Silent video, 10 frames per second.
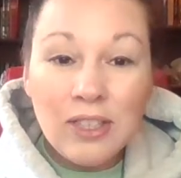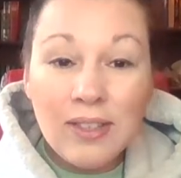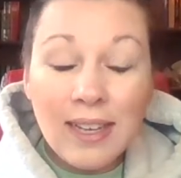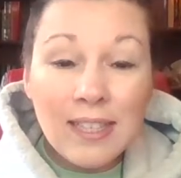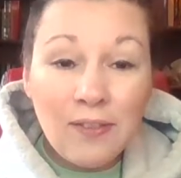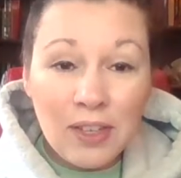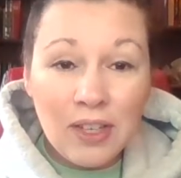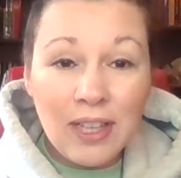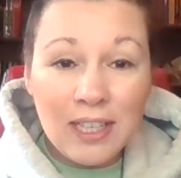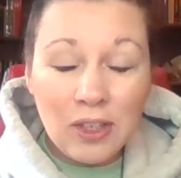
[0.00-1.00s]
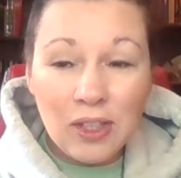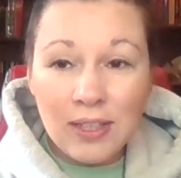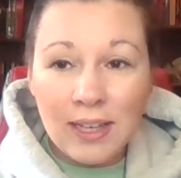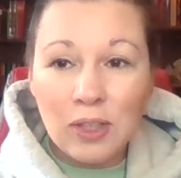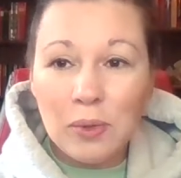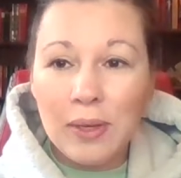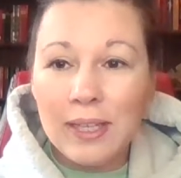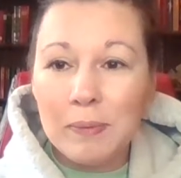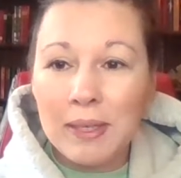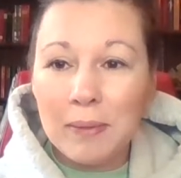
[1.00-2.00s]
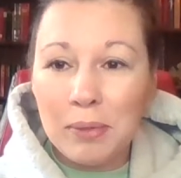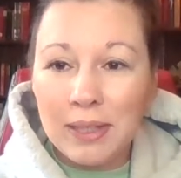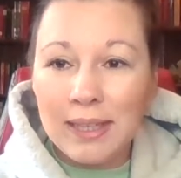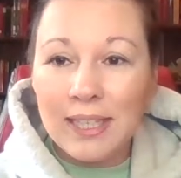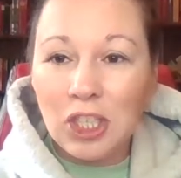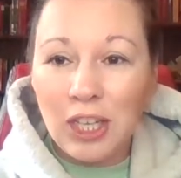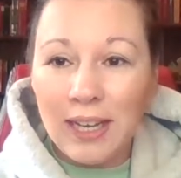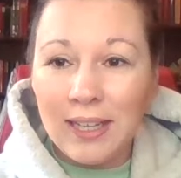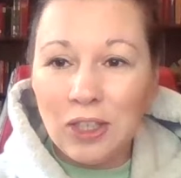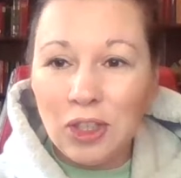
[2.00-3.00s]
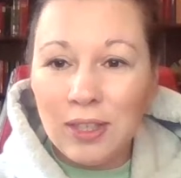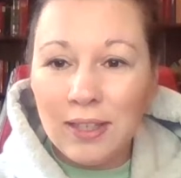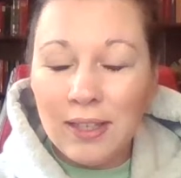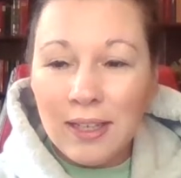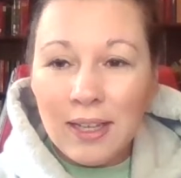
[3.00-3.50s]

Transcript: Do you guys feel like your schedule has been completely changed?